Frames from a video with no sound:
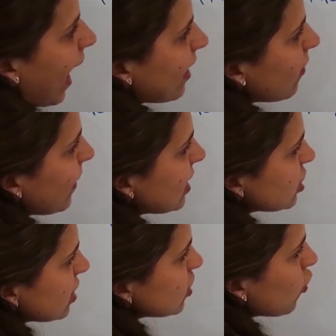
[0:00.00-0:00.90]
and the
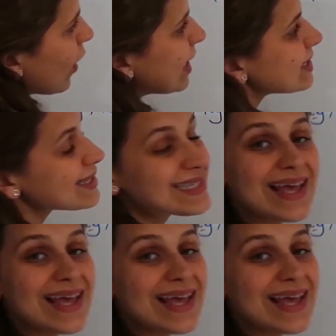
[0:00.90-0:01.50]
patient weighs